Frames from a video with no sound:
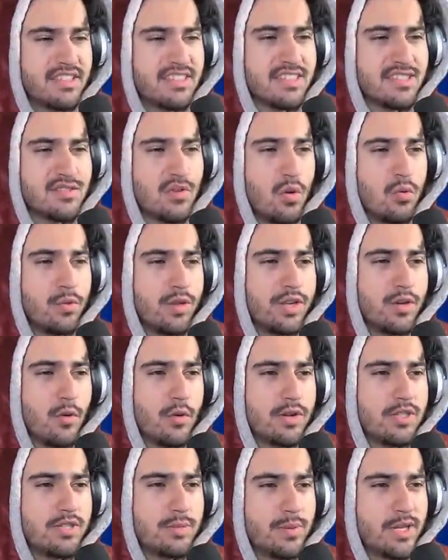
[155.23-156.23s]
This is only
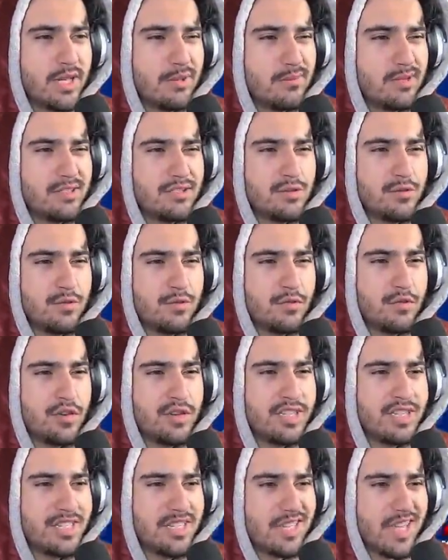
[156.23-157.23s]
going to be able to
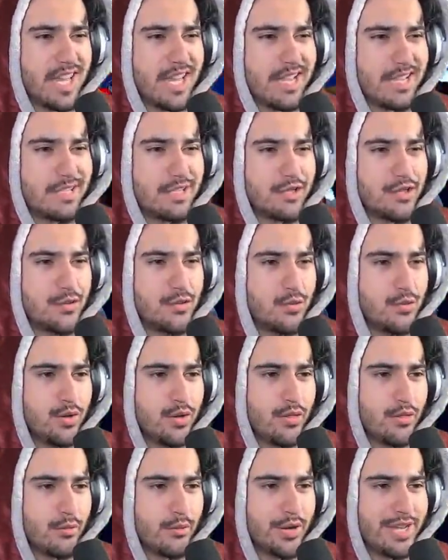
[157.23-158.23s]
freeze like 2
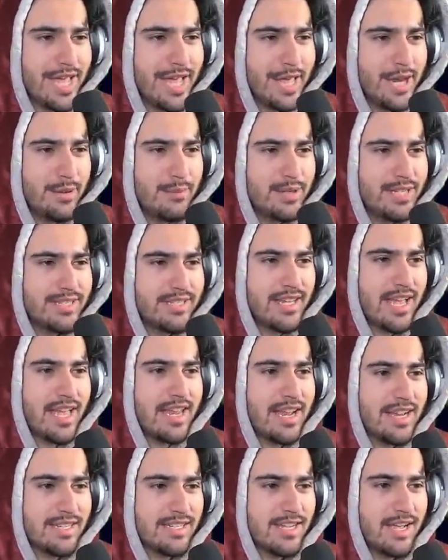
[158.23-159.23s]
to 3 enemies
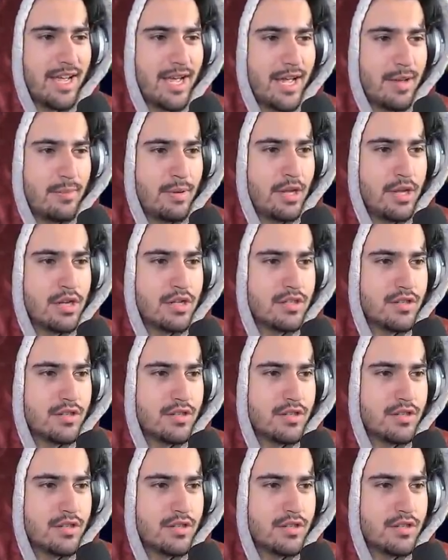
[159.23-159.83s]
at a time,